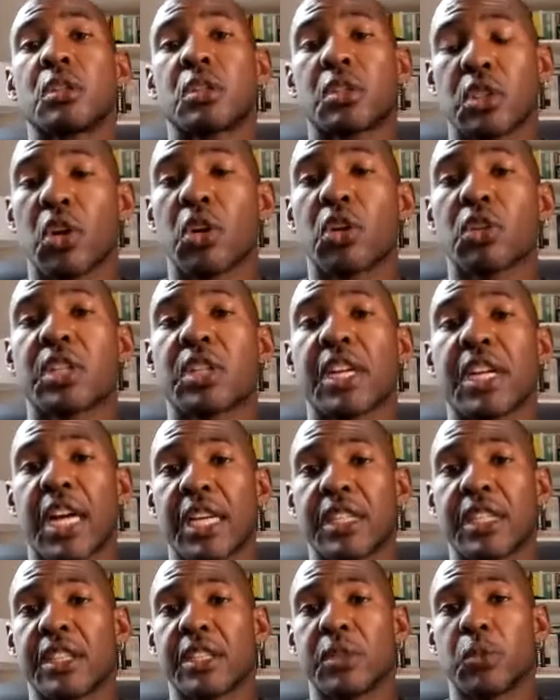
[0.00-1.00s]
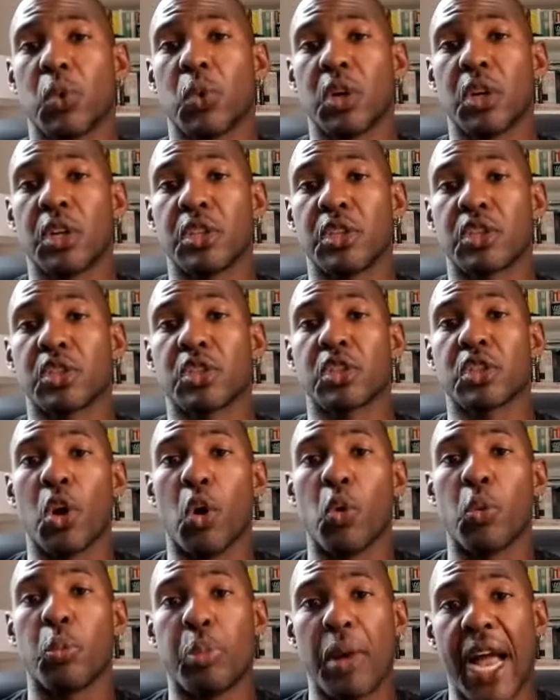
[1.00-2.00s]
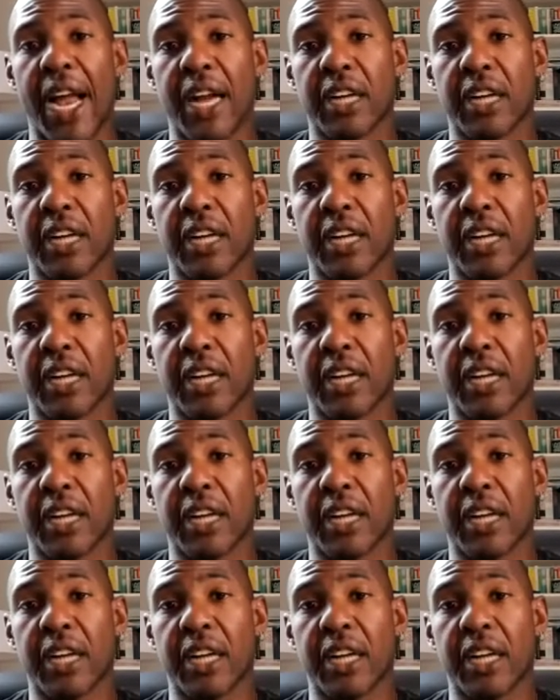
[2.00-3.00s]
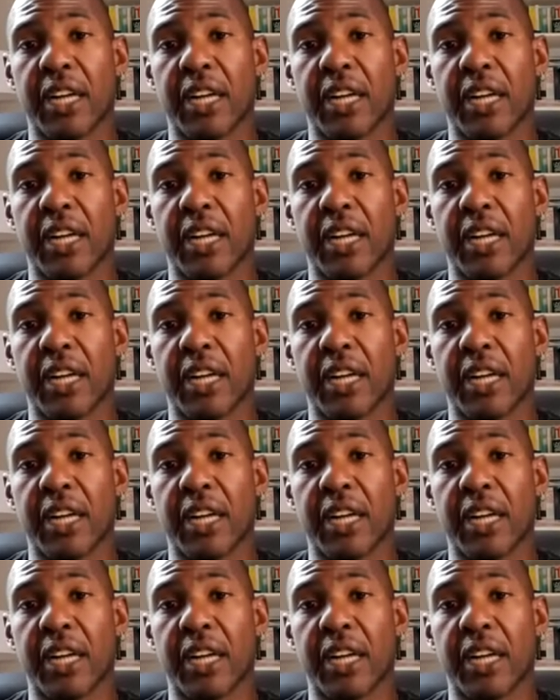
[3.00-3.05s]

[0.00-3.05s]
Third thing I did was go back to what